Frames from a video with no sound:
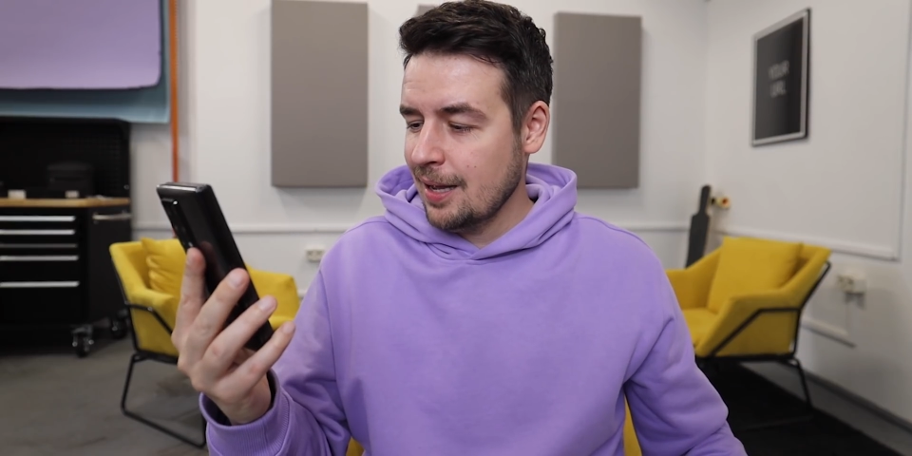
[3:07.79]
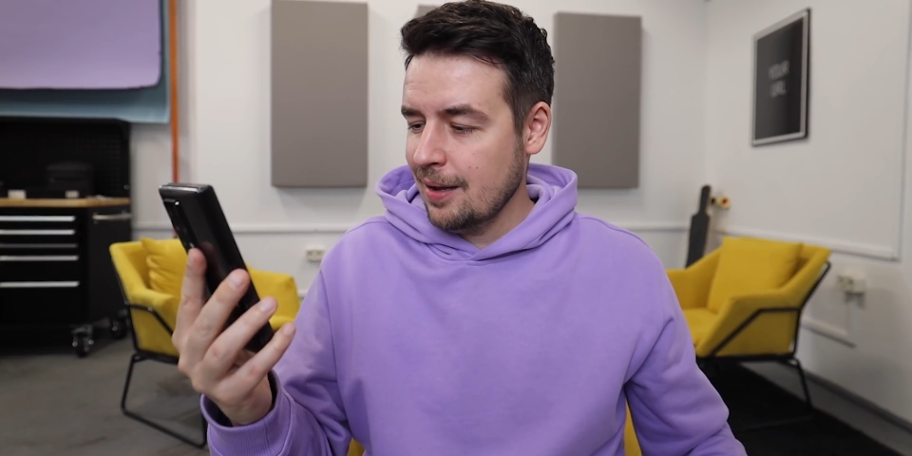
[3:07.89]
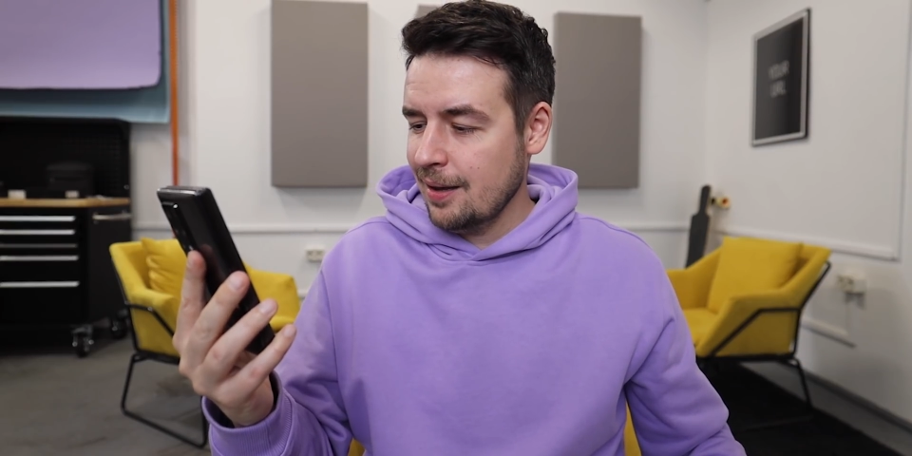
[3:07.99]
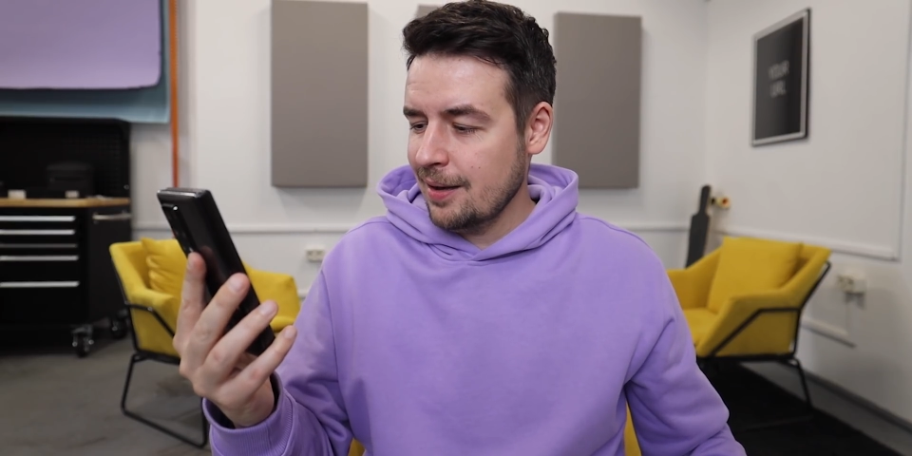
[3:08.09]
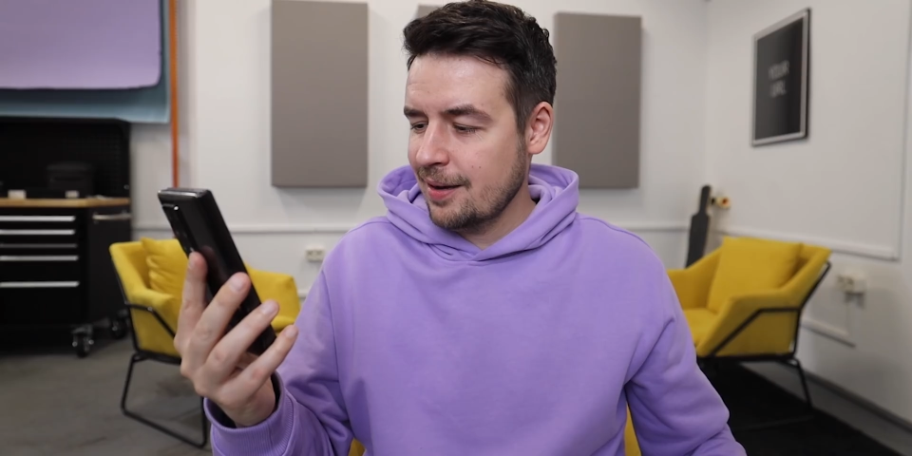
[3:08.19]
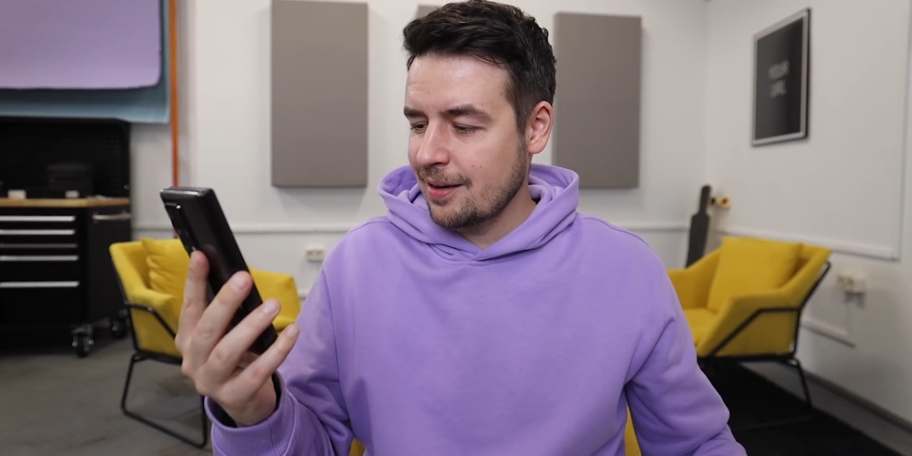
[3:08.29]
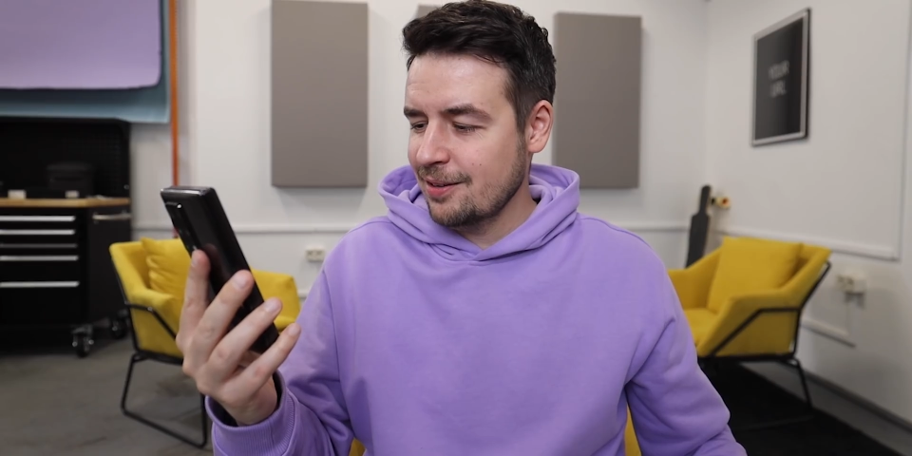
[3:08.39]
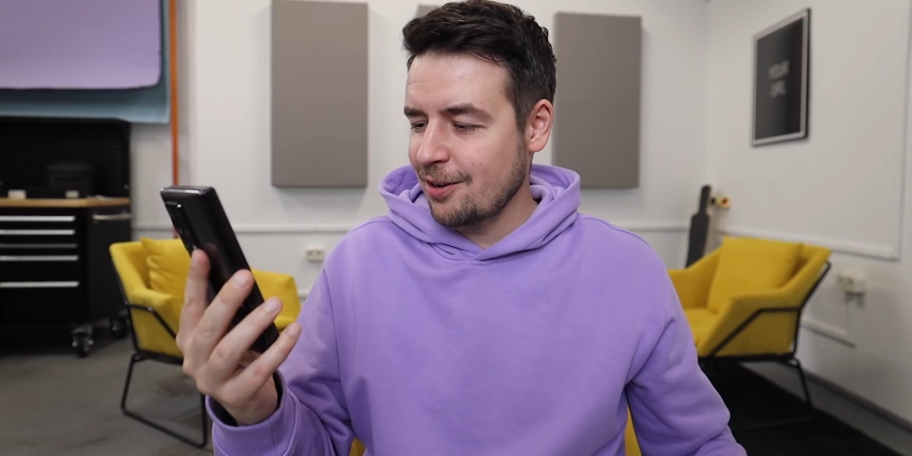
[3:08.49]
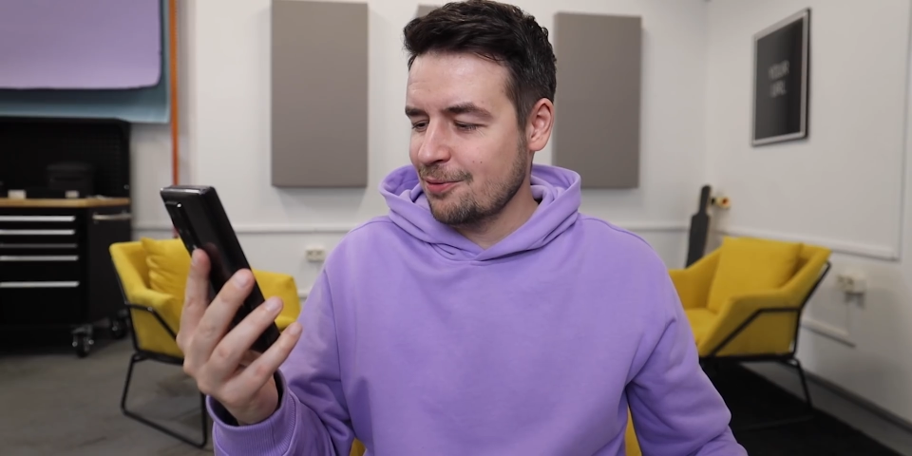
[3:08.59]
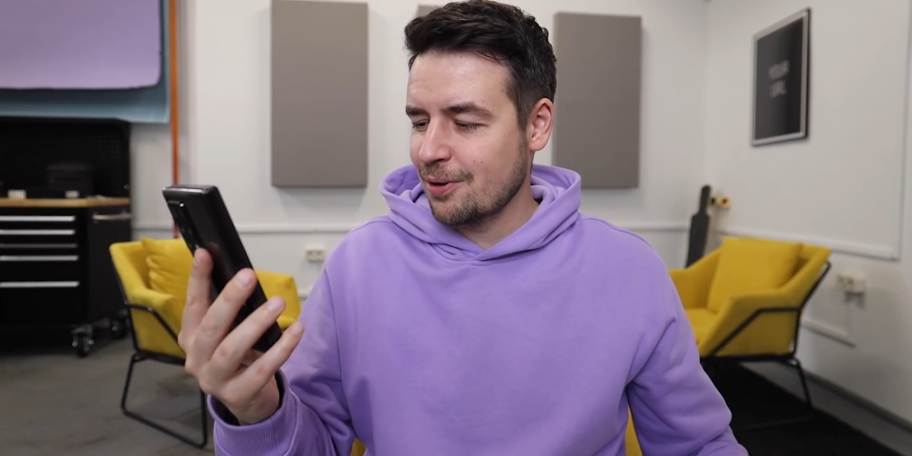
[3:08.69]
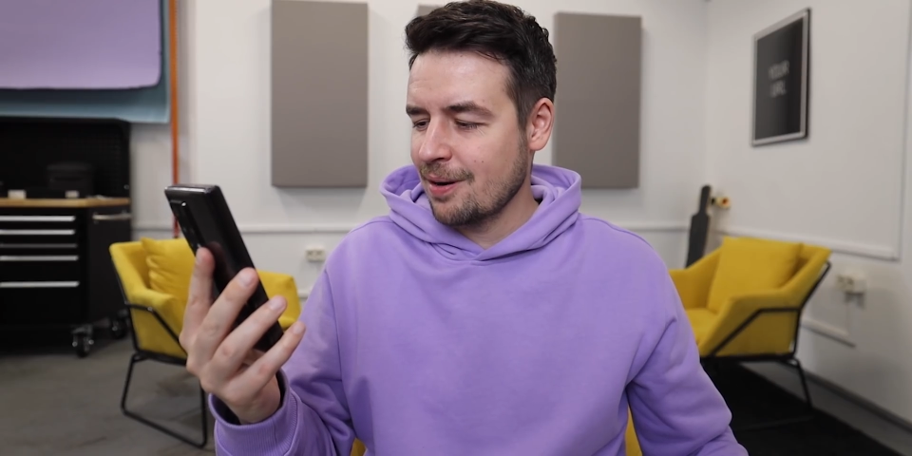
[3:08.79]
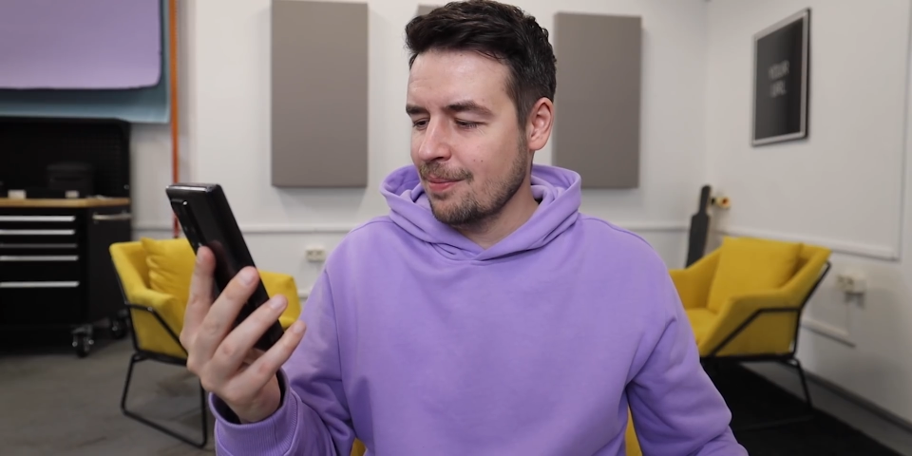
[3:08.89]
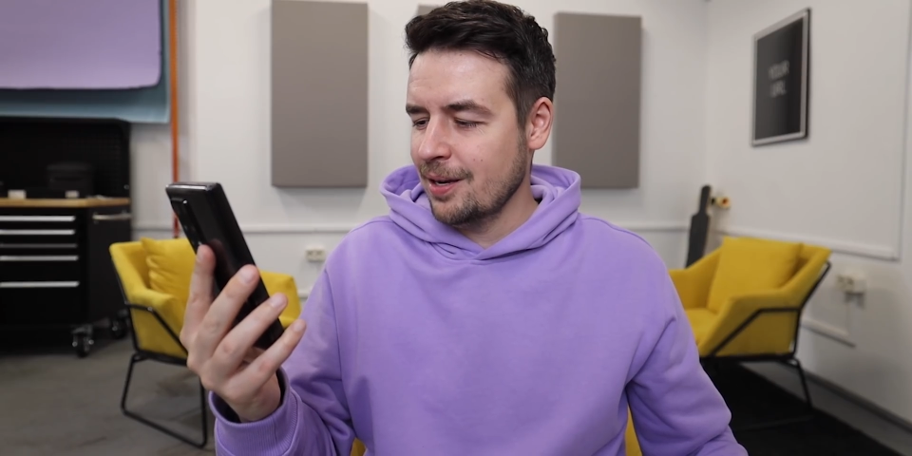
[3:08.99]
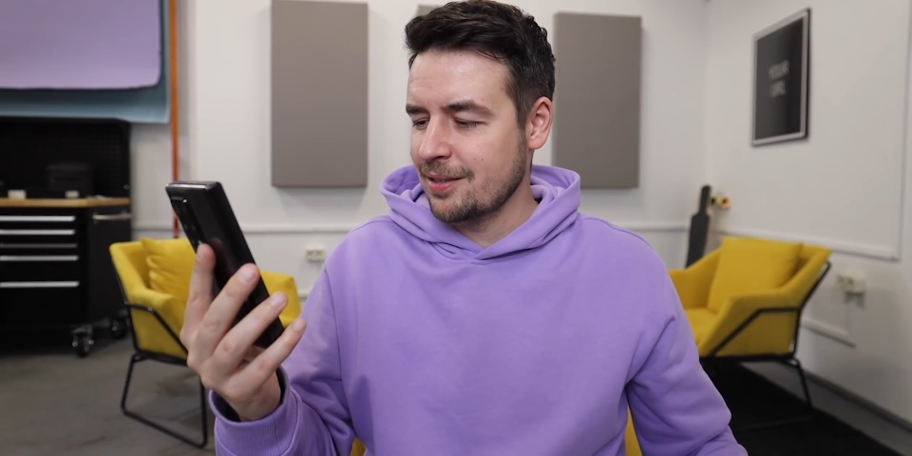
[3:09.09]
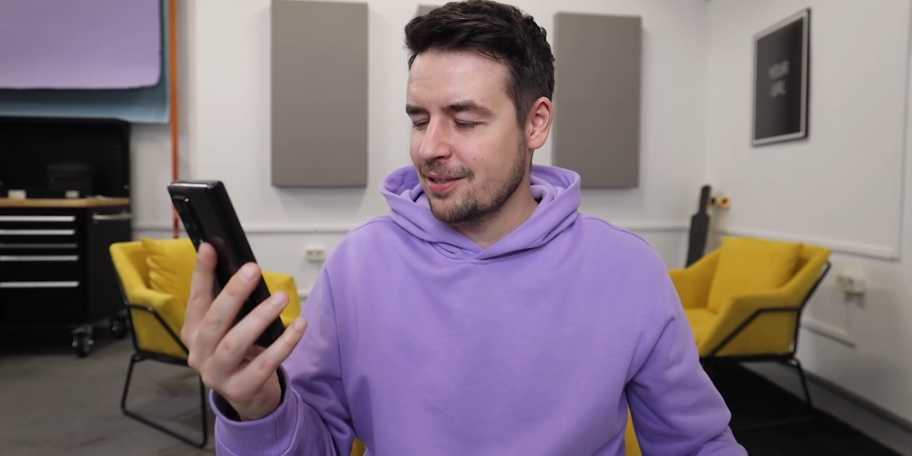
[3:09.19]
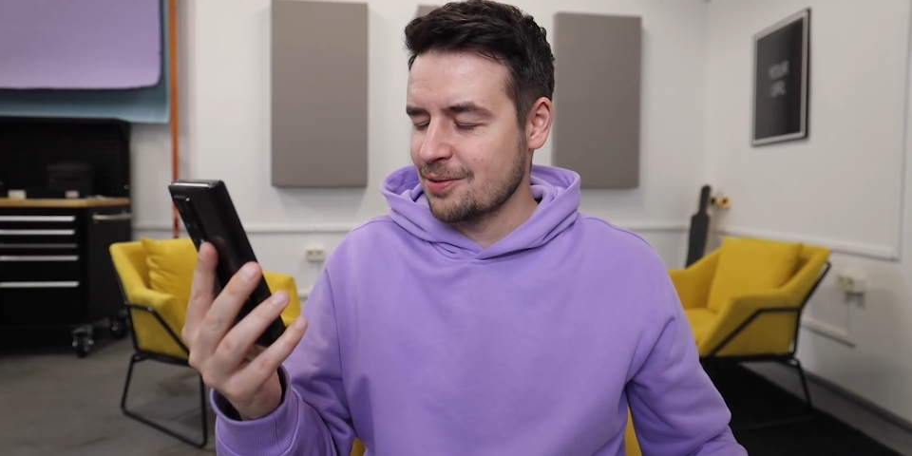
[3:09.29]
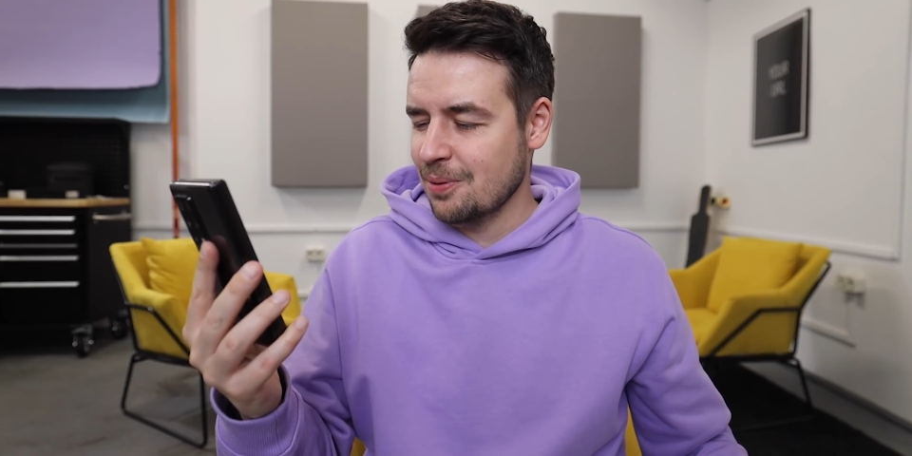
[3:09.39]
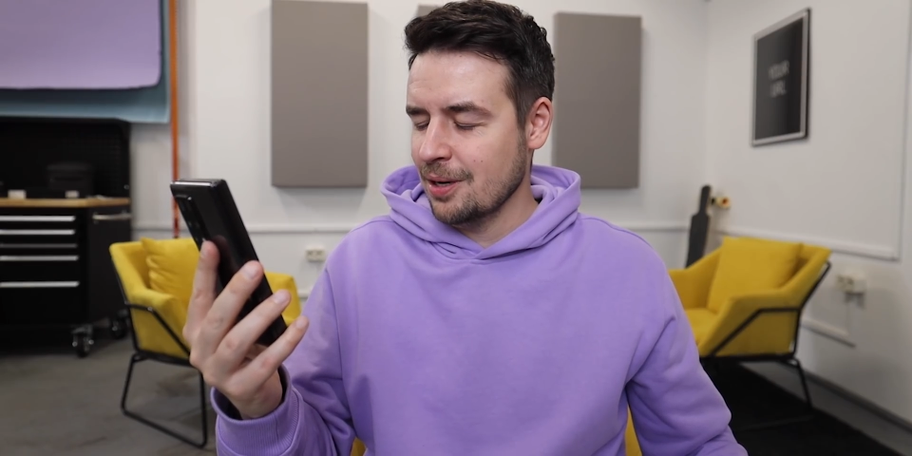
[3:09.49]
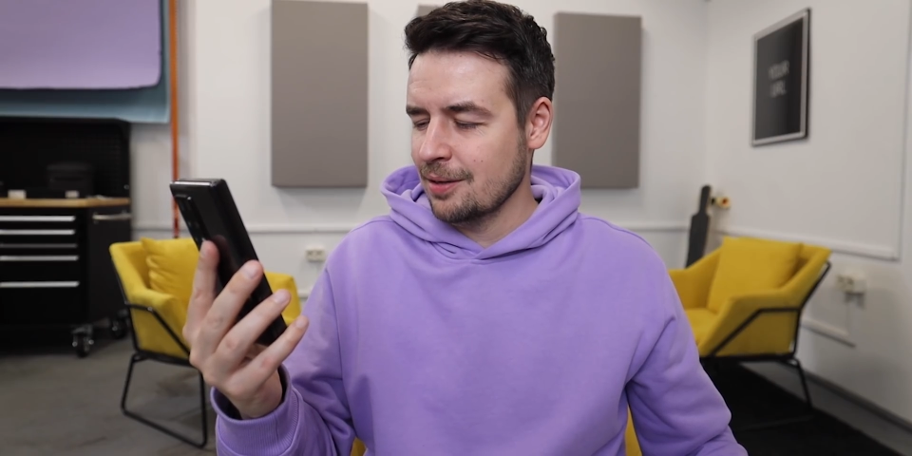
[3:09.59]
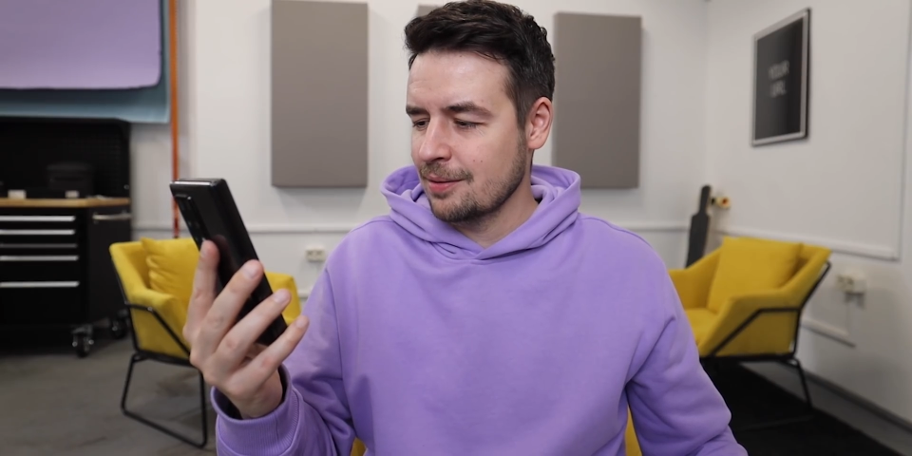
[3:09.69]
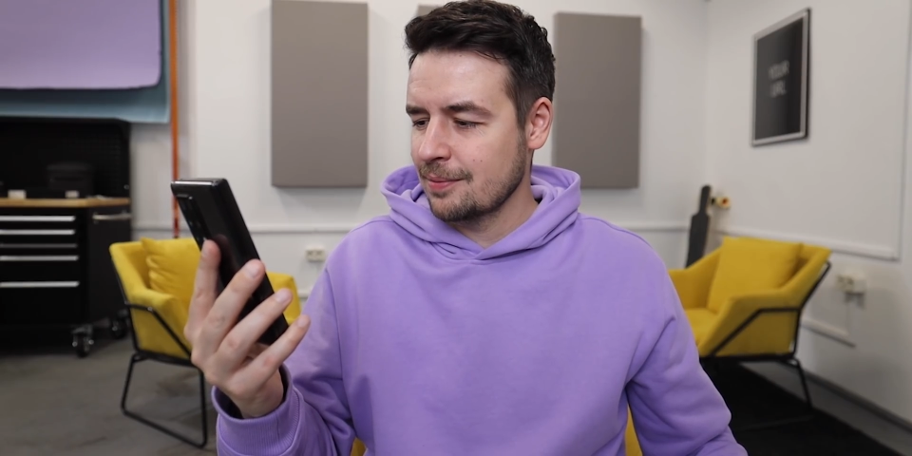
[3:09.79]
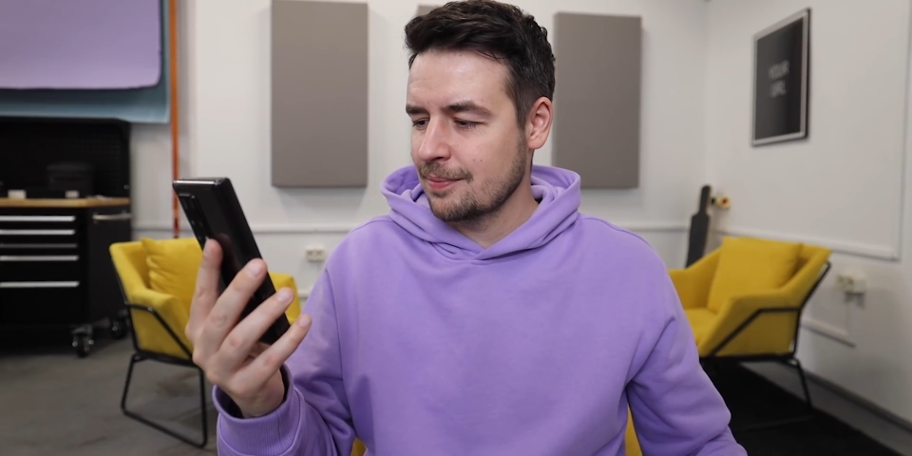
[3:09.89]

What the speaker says: I cannot recommend this one.